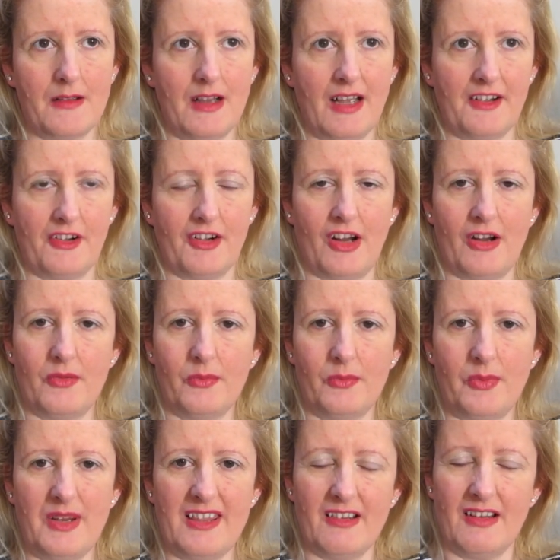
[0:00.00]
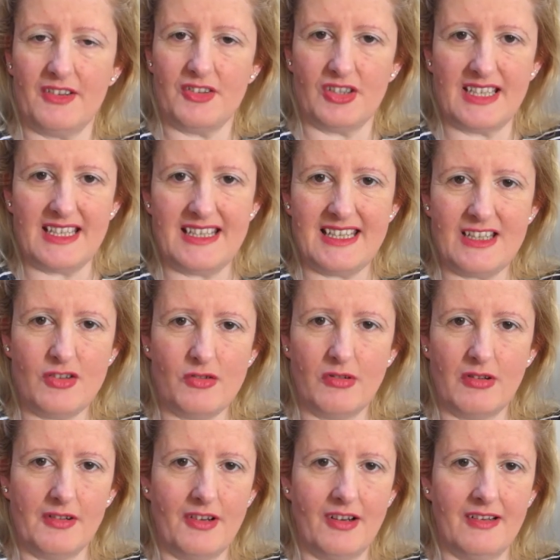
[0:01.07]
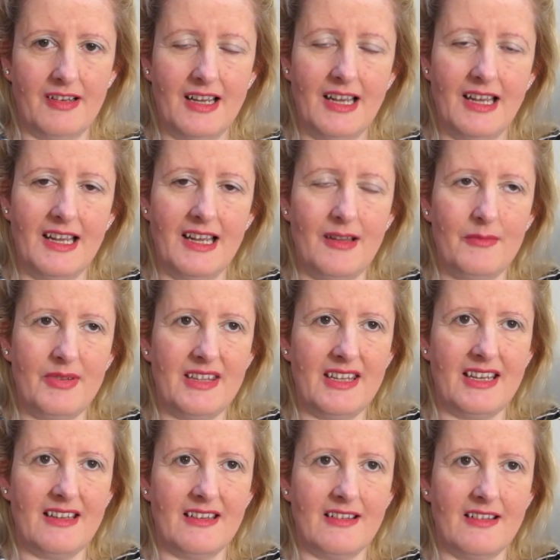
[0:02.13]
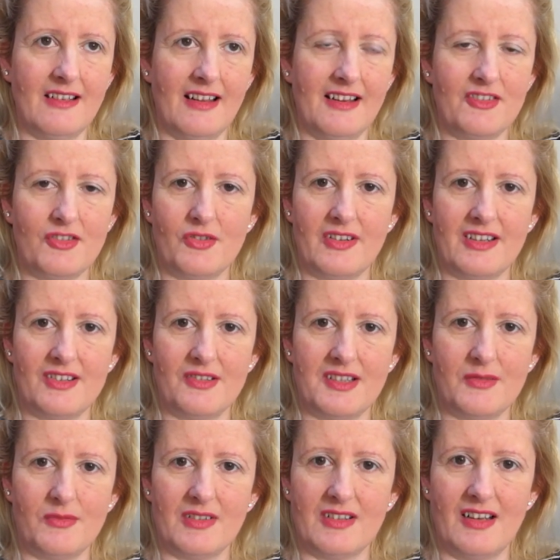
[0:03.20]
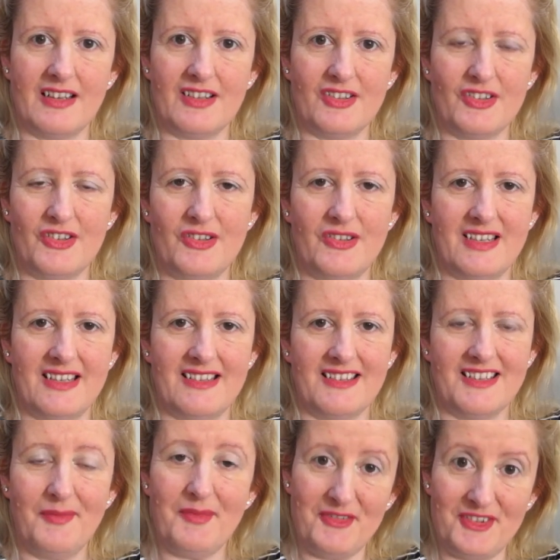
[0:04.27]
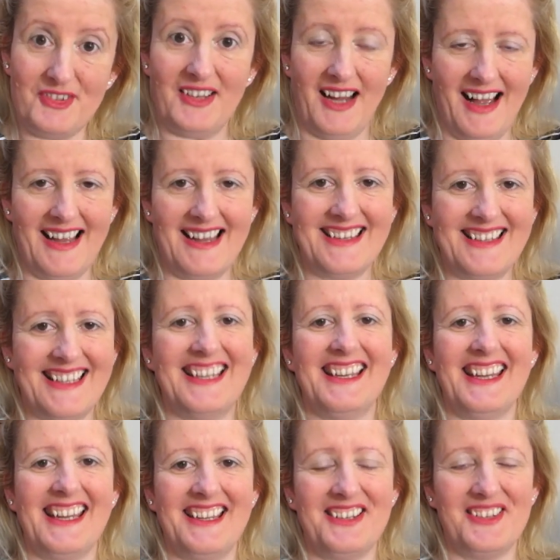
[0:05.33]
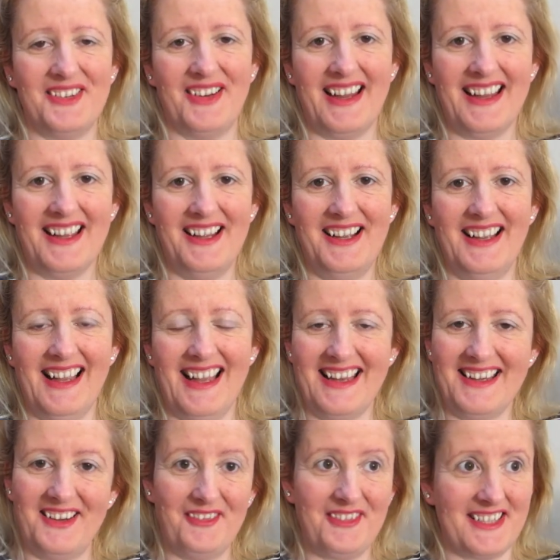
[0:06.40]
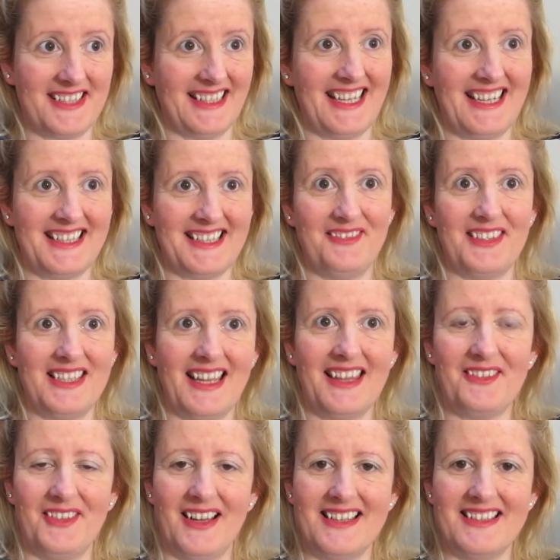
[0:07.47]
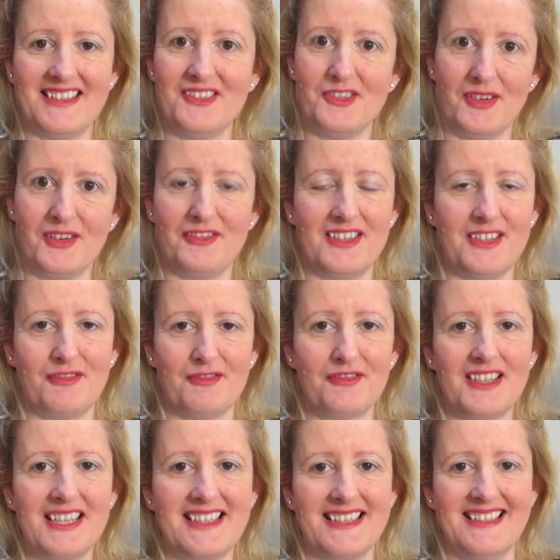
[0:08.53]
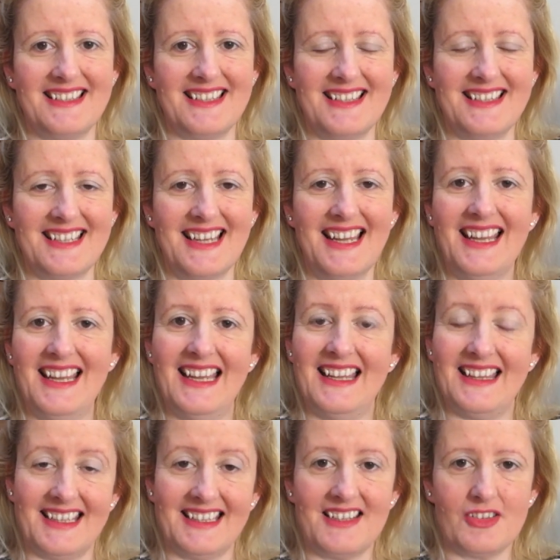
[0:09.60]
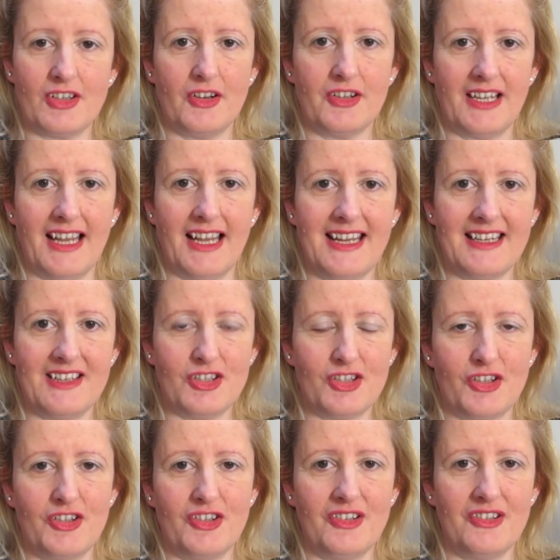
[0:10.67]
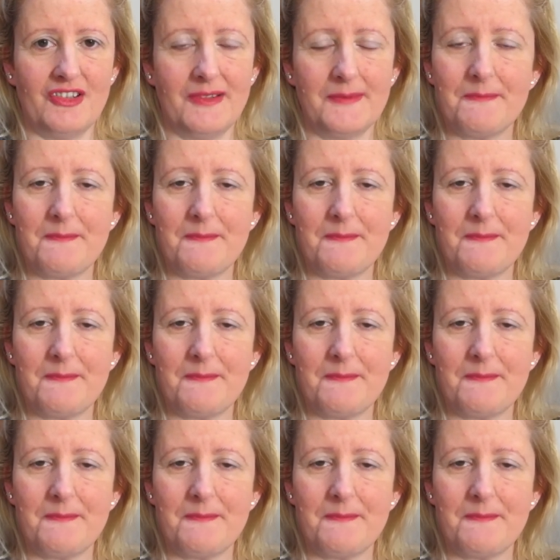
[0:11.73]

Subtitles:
I don't know whether I should continue or not, but then I enjoy doing what I do, and some of you guys enjoy it, and obviously some of the other ones enjoy it for different reasons and think it's okay to